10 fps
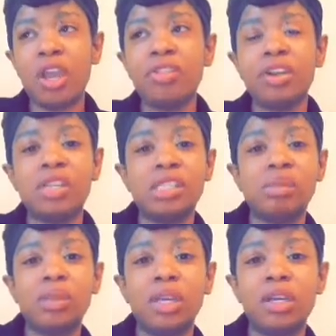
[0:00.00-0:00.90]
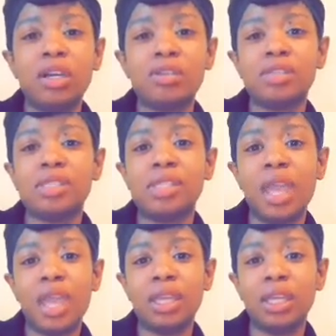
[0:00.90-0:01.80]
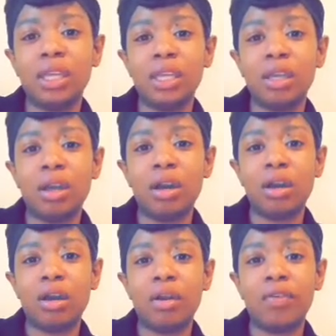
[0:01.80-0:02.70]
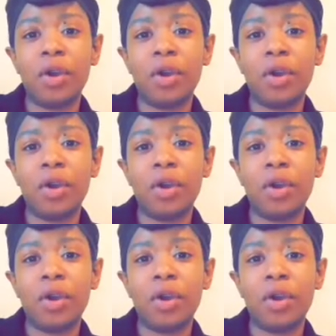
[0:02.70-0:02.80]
There needs to be an understanding of,